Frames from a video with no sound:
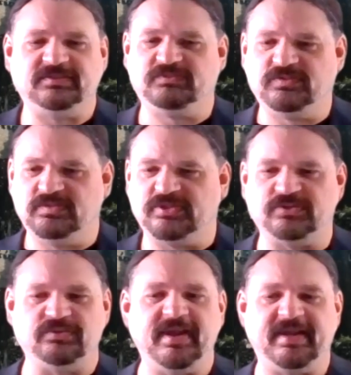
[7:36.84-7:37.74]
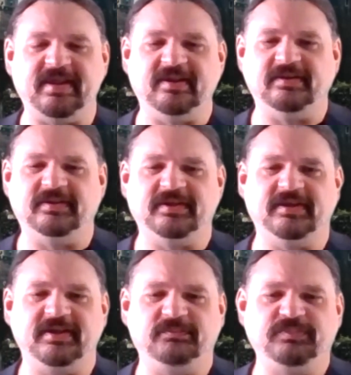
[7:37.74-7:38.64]
striking
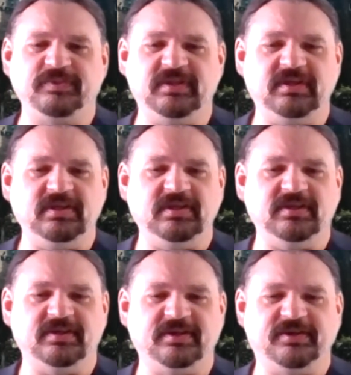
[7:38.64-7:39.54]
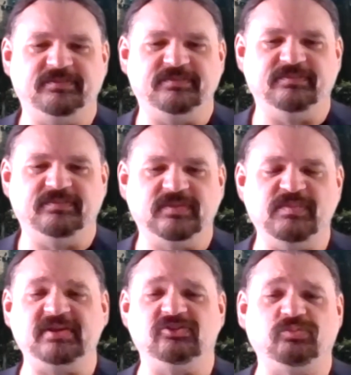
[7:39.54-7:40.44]
up the
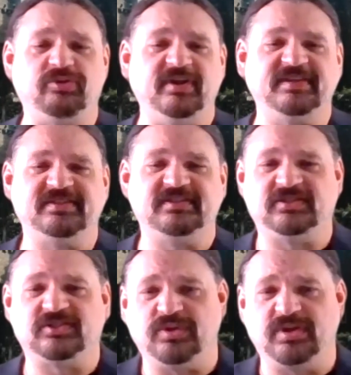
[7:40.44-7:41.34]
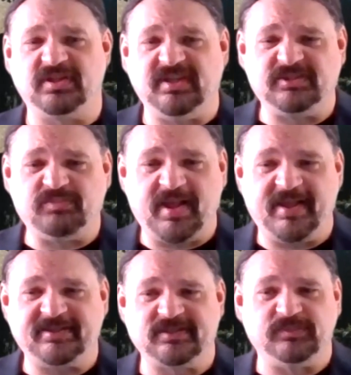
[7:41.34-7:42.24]
manual process as quickly as
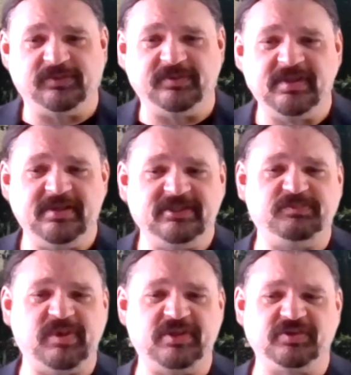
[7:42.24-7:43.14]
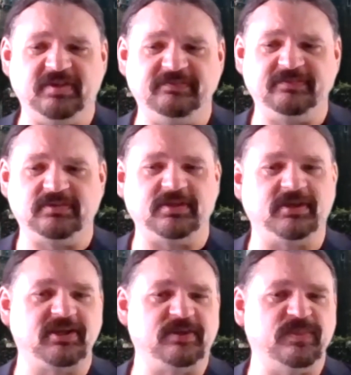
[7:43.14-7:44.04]
possible, especially if you're
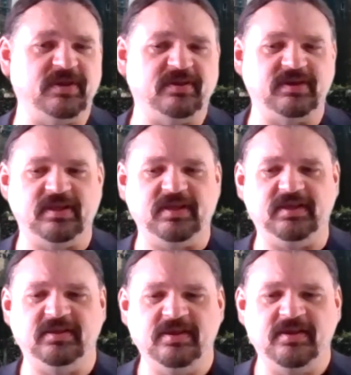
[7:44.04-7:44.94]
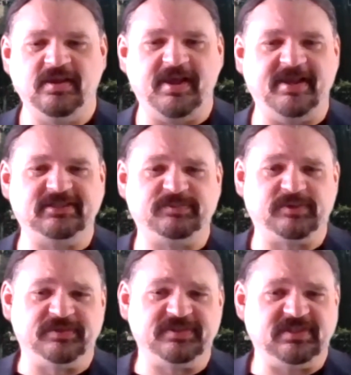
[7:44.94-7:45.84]
talking about a
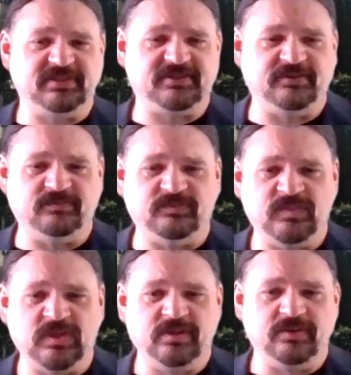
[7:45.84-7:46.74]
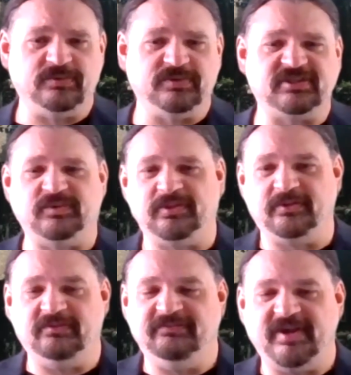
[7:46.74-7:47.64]
hospital system or some other
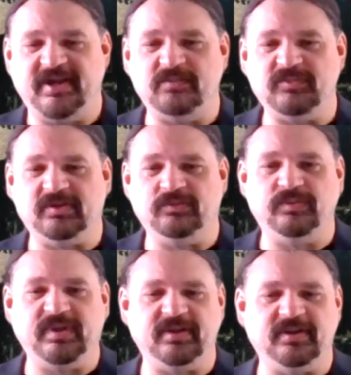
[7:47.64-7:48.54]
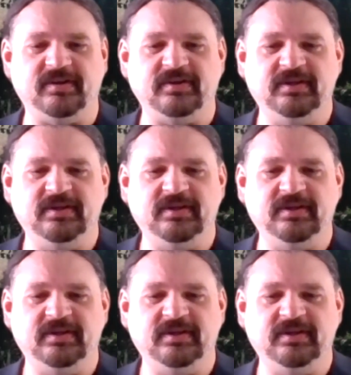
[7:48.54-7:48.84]
environment where